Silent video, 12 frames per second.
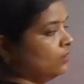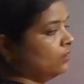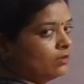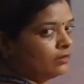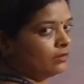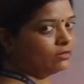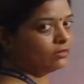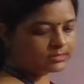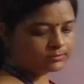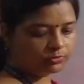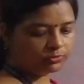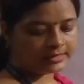Now let's
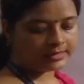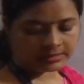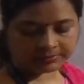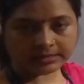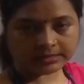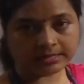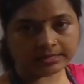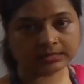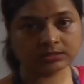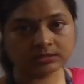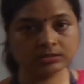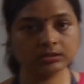move ahead with the
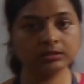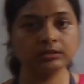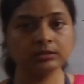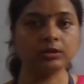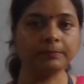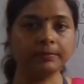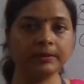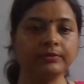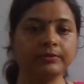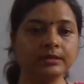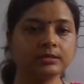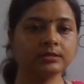next topic
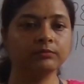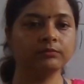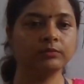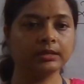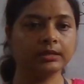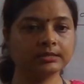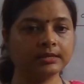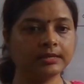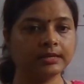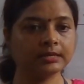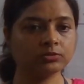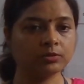first. What is the
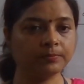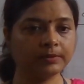next topic,